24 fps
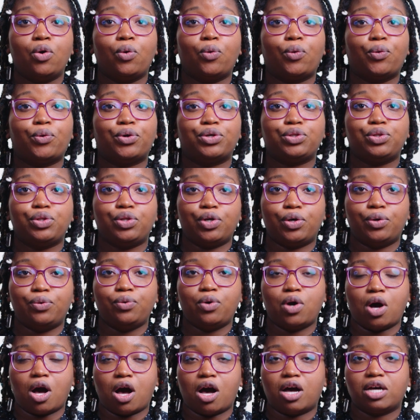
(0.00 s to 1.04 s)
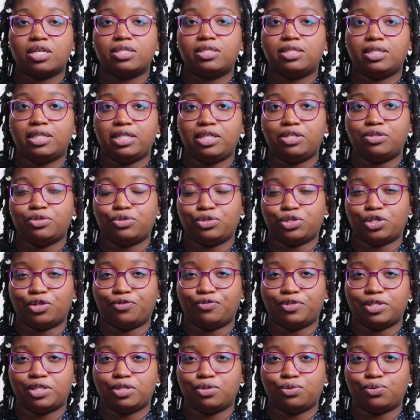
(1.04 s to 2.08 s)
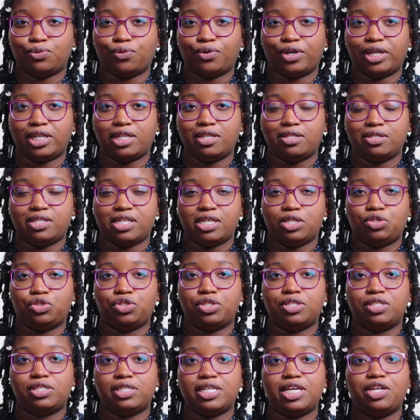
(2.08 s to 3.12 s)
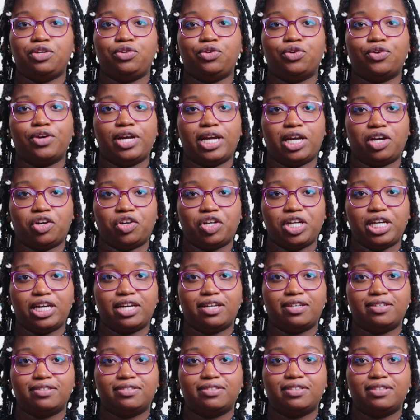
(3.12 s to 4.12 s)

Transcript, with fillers: or low cost legal services organizations in your area